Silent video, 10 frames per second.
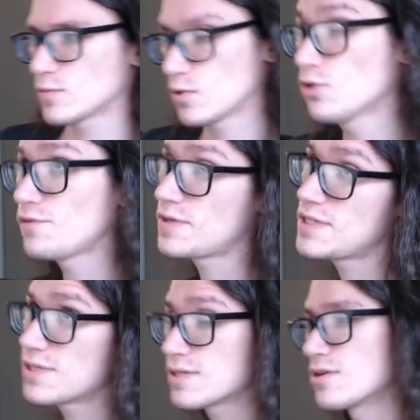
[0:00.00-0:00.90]
or
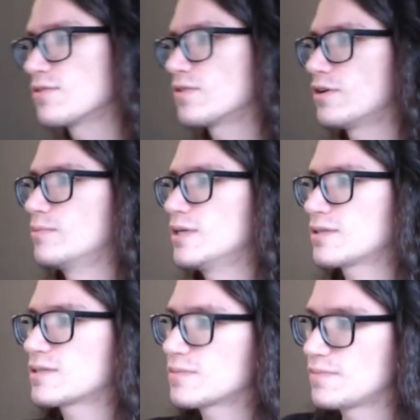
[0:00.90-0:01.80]
5600 for
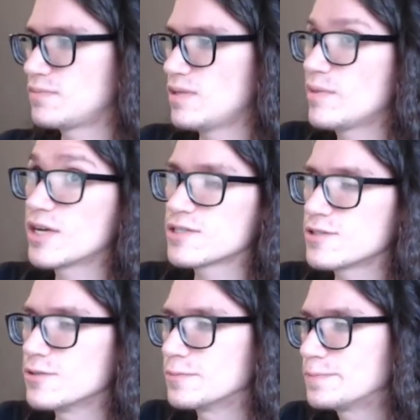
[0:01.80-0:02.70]
$100. That'd be nice
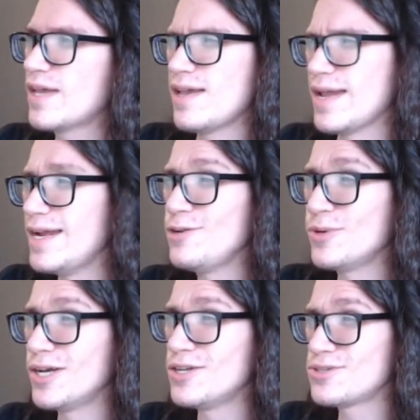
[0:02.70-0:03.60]
too.
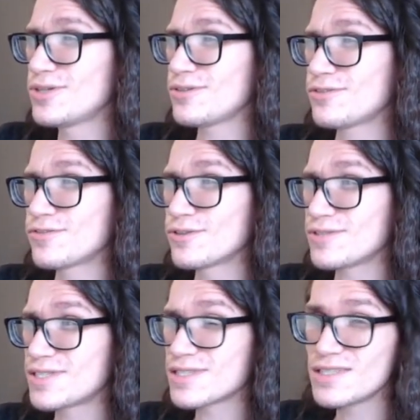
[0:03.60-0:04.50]
8100 for
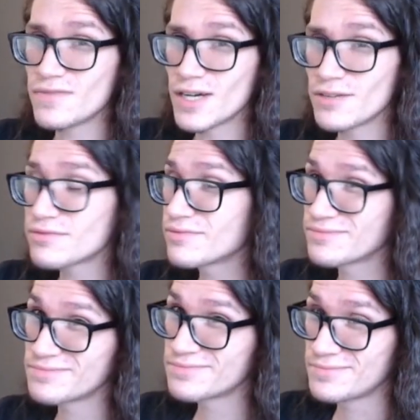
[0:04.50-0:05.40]
65.
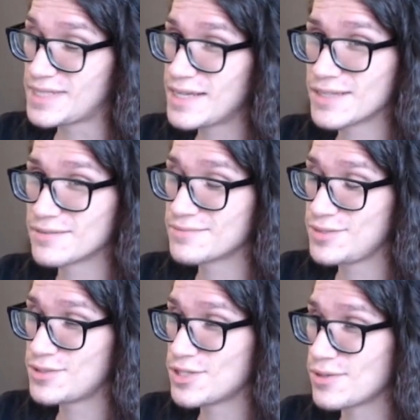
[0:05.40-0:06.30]
Yeah,
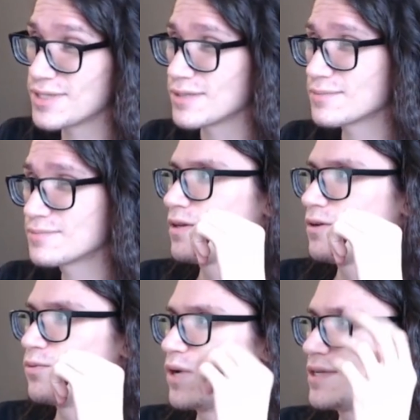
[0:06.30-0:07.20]
you're joking.
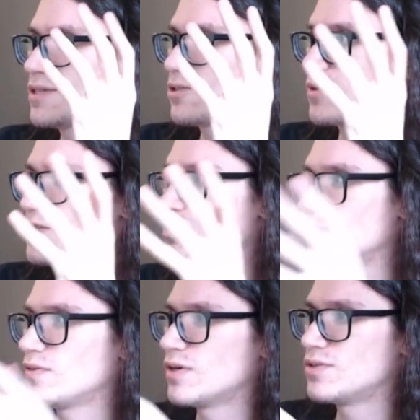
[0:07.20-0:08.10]
Ryzen 3
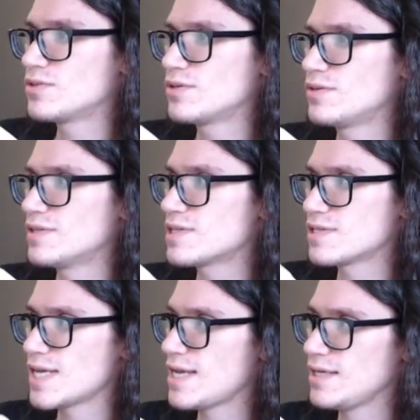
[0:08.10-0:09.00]
1200. This is
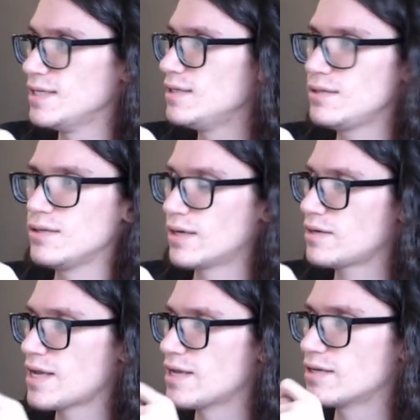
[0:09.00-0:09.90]
an AE, not an
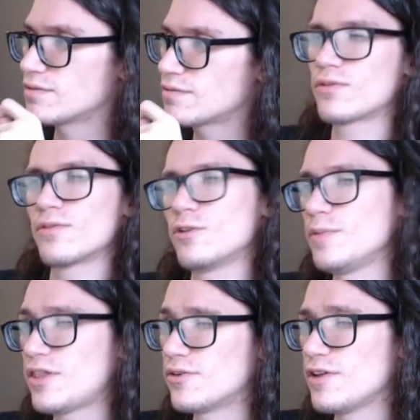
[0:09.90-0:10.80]
AF. There'll be
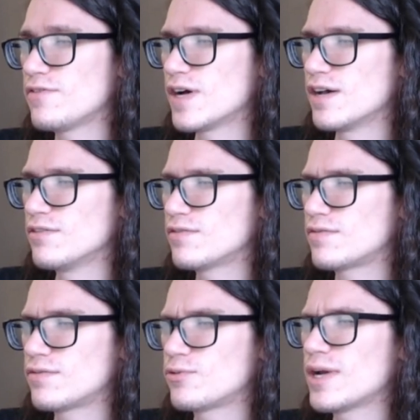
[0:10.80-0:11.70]
35.
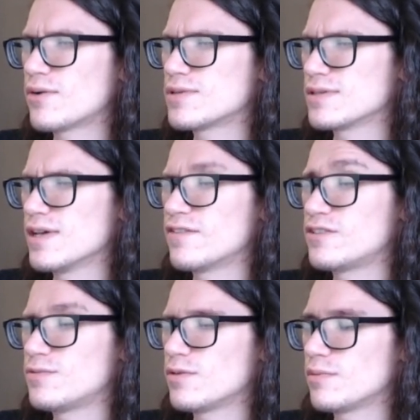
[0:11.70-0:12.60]
3 hours left.
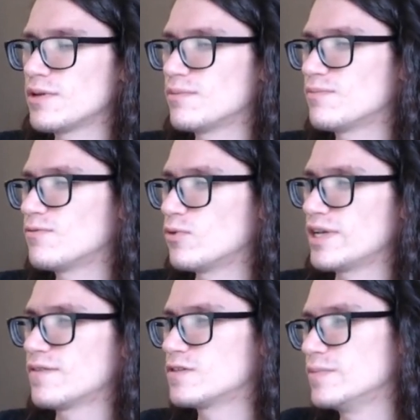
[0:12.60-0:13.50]
Probably 40
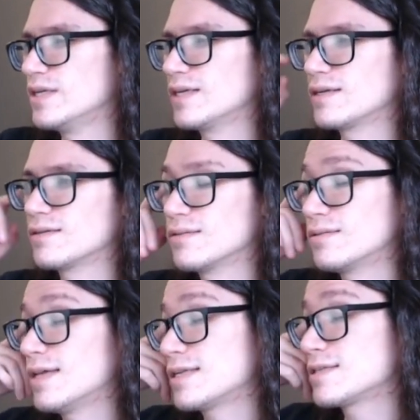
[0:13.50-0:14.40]
after bidding.
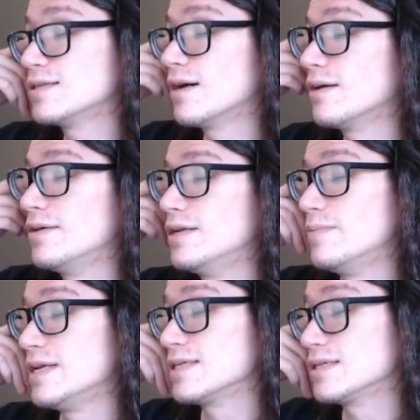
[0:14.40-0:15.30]
That's not an
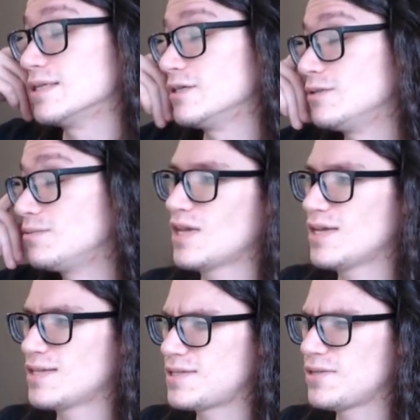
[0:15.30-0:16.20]
amazing deal.
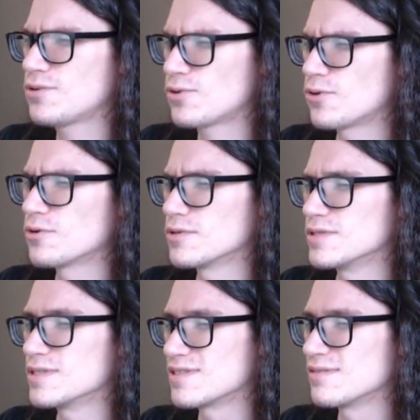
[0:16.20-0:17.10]
Single core
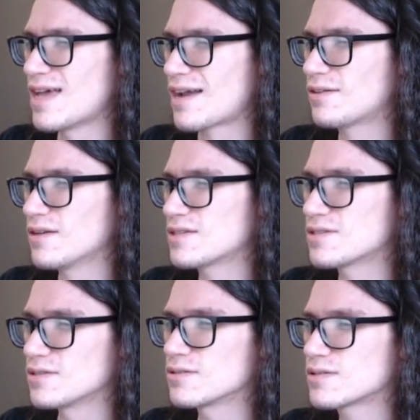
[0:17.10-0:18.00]
is
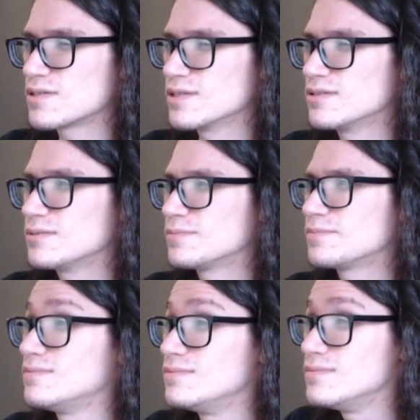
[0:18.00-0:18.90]
lackluster still.
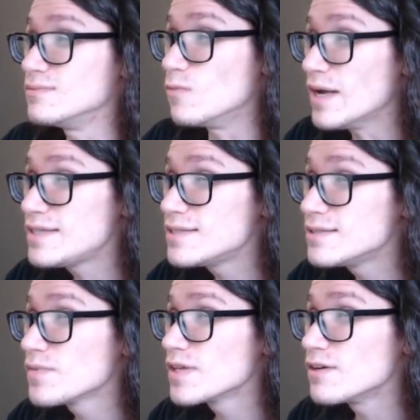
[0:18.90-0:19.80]
What?
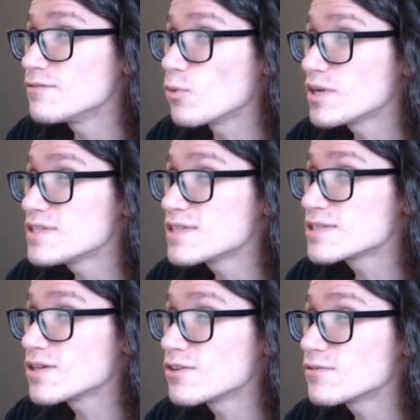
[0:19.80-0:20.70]
A
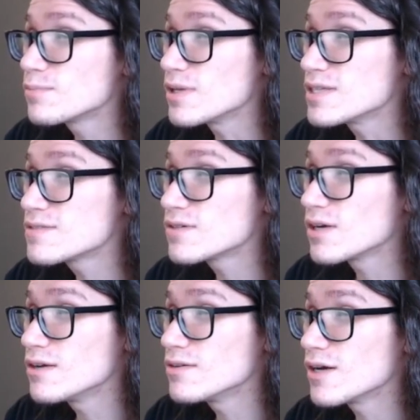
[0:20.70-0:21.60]
4600 plus for
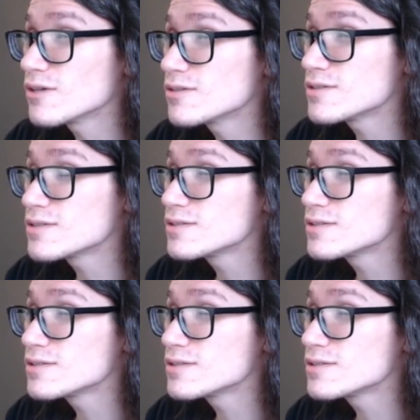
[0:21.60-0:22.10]
$100?